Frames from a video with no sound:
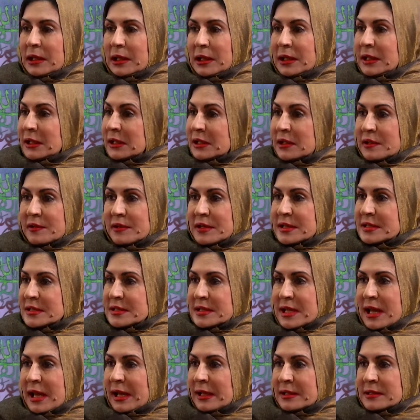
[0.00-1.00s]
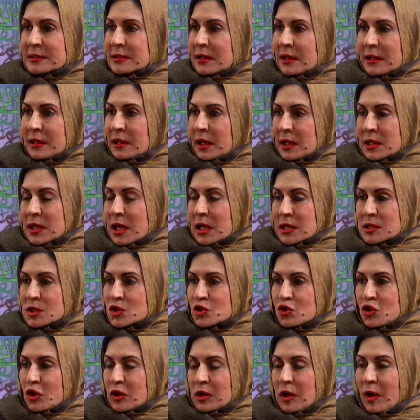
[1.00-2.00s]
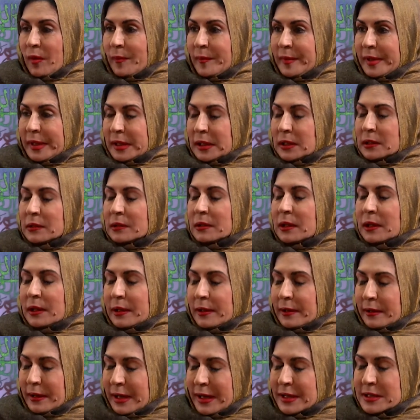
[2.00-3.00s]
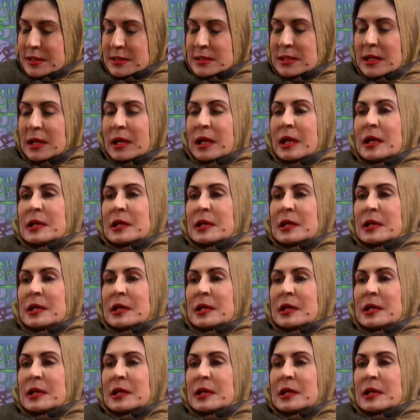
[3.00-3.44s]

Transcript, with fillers: increase at an astronomical rate.